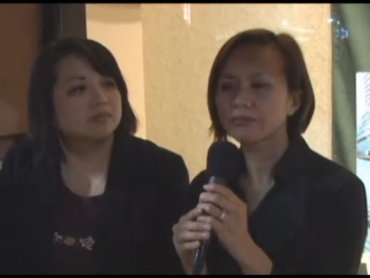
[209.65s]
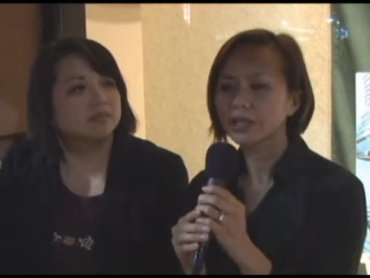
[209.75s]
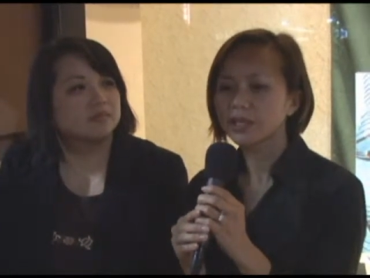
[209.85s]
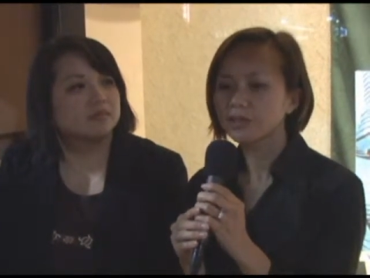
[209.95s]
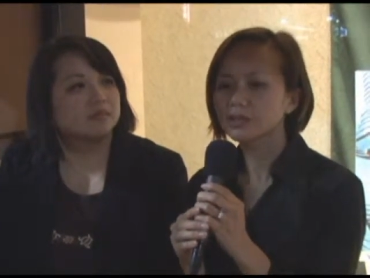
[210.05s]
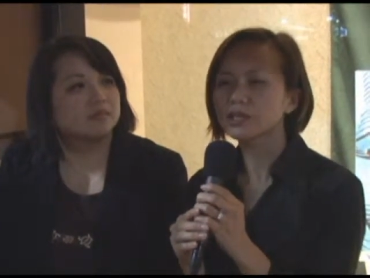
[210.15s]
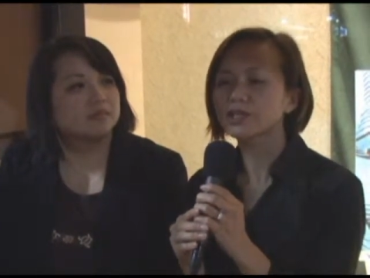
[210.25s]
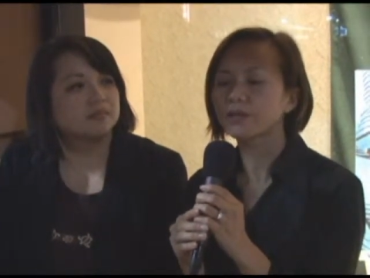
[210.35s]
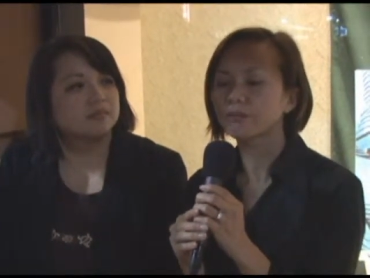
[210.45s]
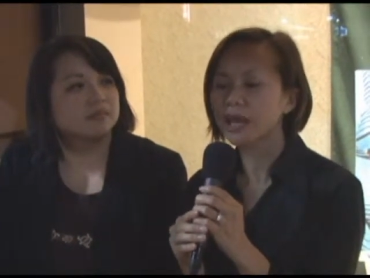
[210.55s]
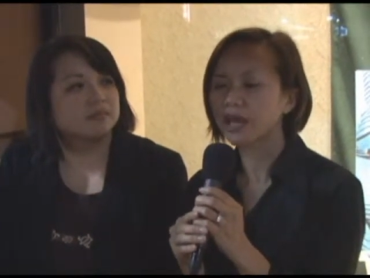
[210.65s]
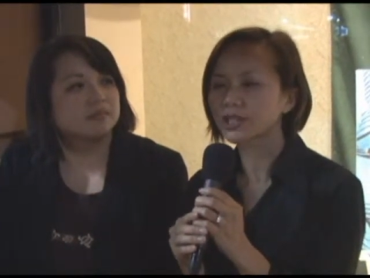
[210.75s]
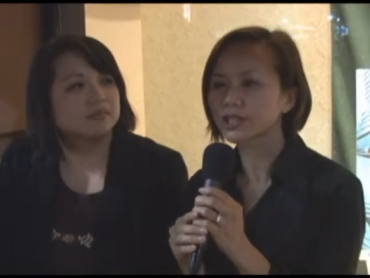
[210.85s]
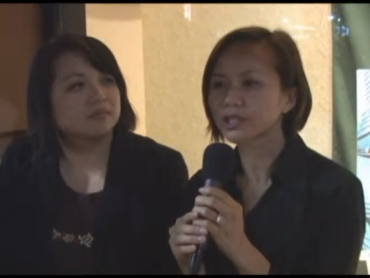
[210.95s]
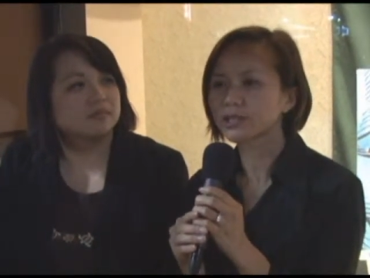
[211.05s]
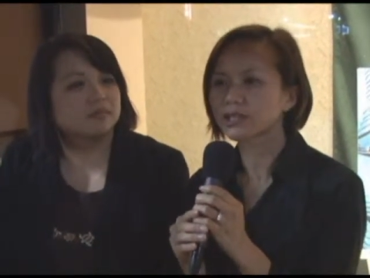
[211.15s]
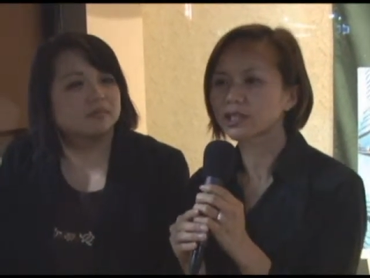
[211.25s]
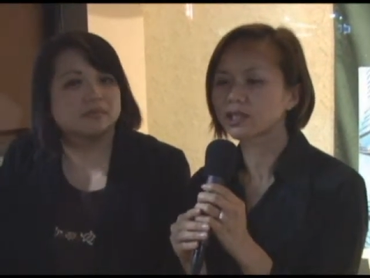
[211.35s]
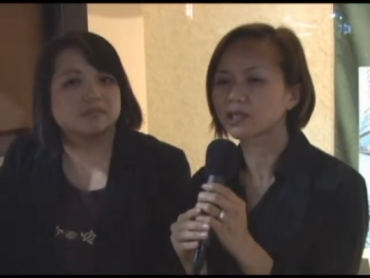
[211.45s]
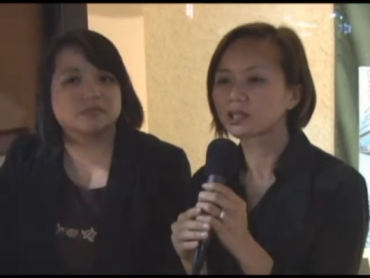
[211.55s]
Speaker 1: it was such an impassioned
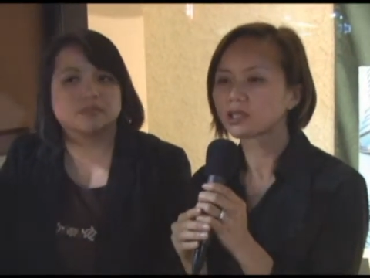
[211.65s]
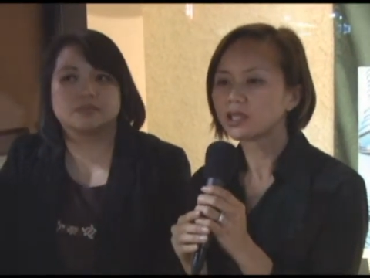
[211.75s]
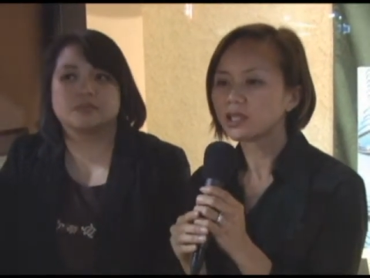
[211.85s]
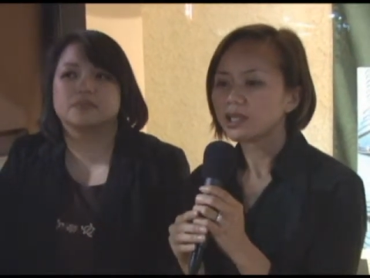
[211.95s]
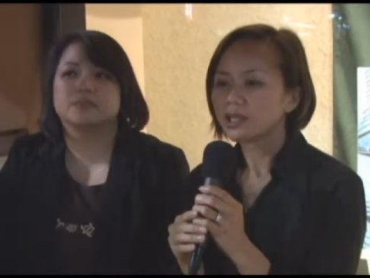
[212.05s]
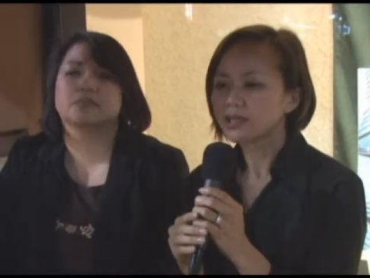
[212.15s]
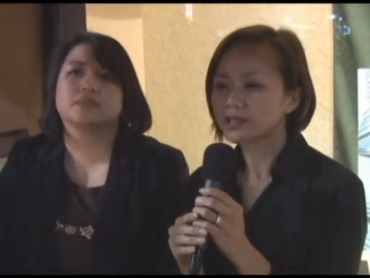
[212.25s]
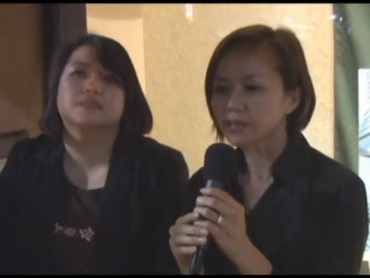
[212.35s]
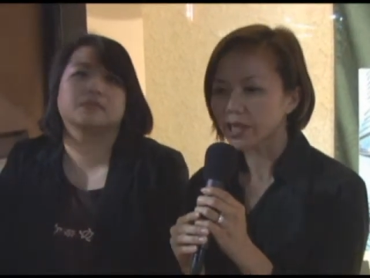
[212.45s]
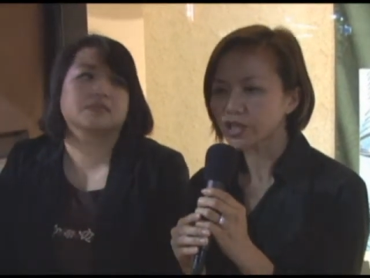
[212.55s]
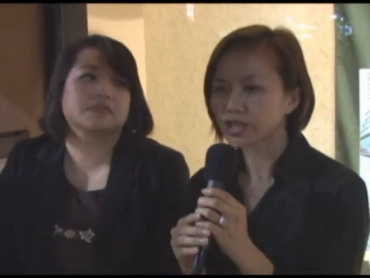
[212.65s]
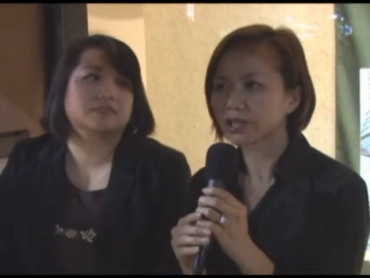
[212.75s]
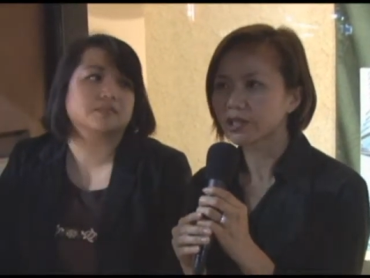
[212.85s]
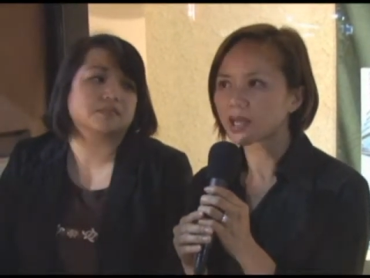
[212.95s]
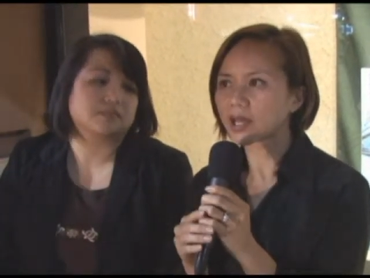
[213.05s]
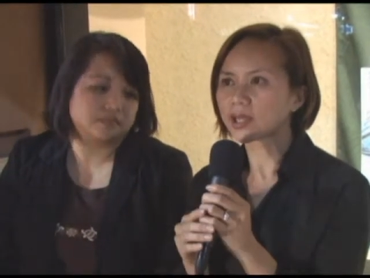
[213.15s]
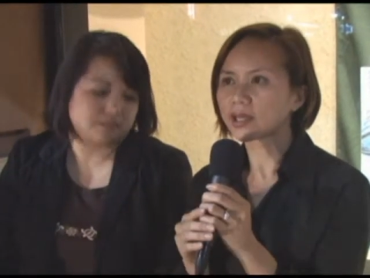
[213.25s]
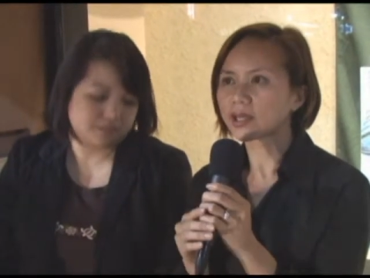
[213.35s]
uh, discussion that